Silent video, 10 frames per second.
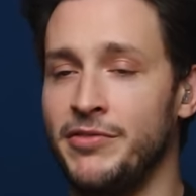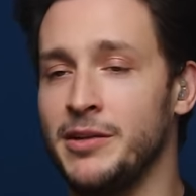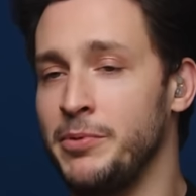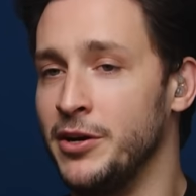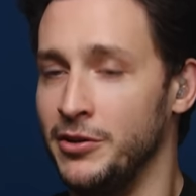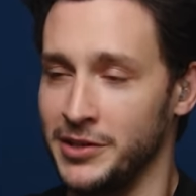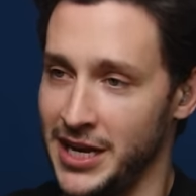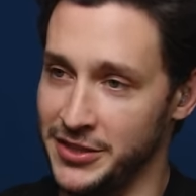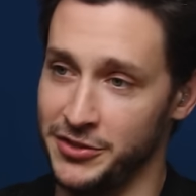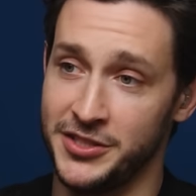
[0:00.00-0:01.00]
of developing colon
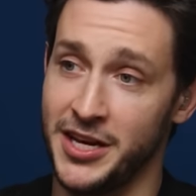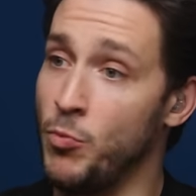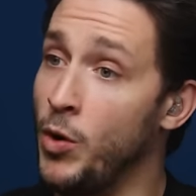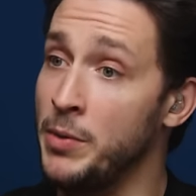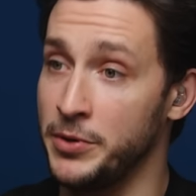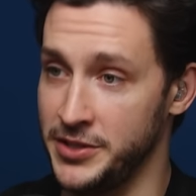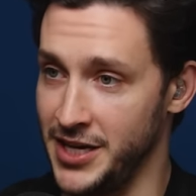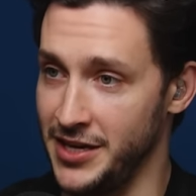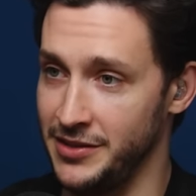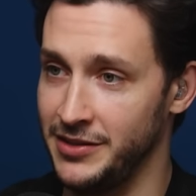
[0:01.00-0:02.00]
cancer is say
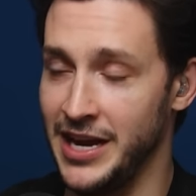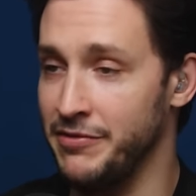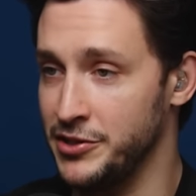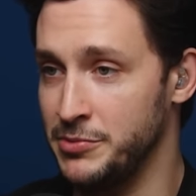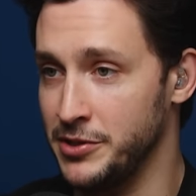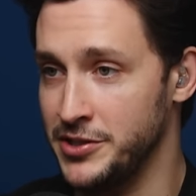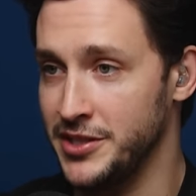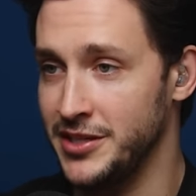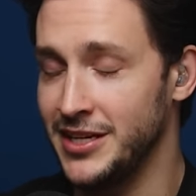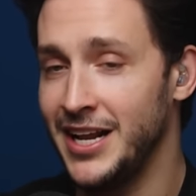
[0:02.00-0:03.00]
1%, the average
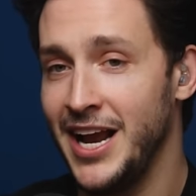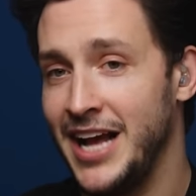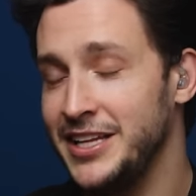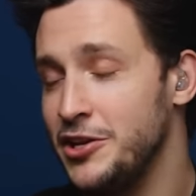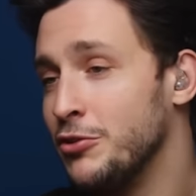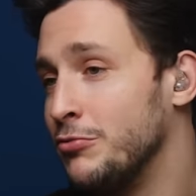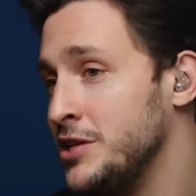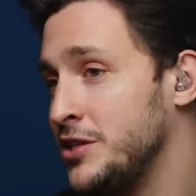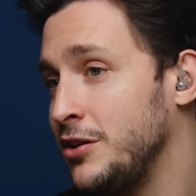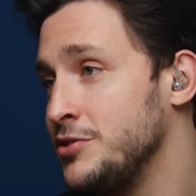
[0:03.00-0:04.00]
person, and then your
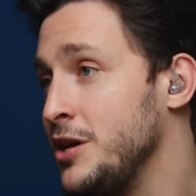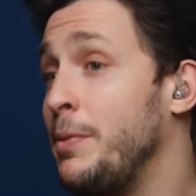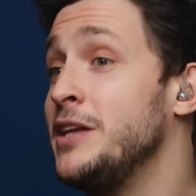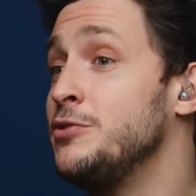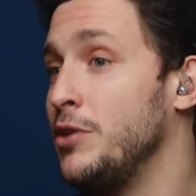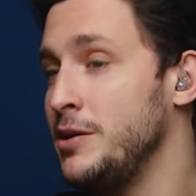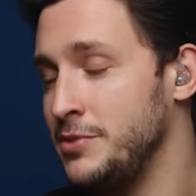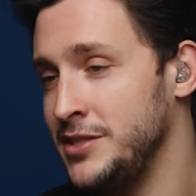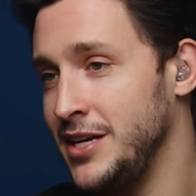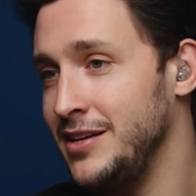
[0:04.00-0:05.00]
risk goes up by
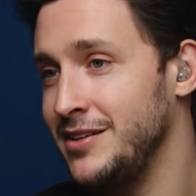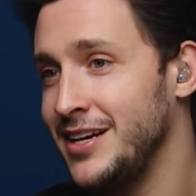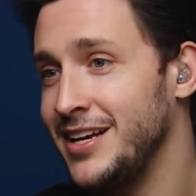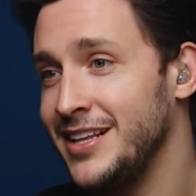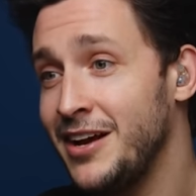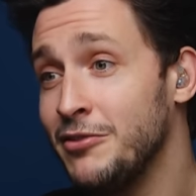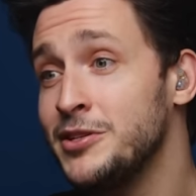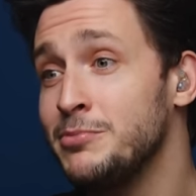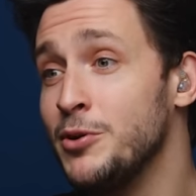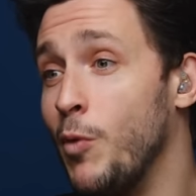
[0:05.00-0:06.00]
20%, that
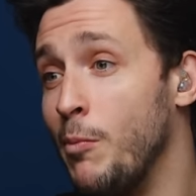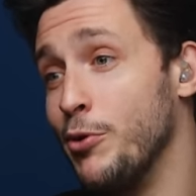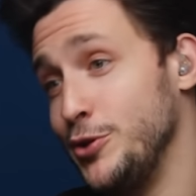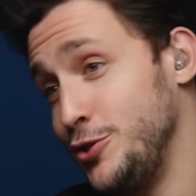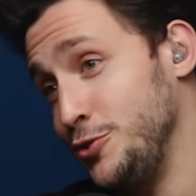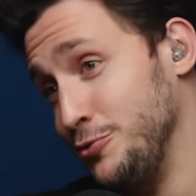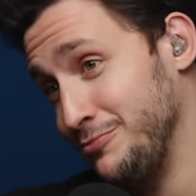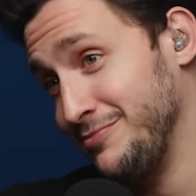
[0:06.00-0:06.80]
goes up to 1.2.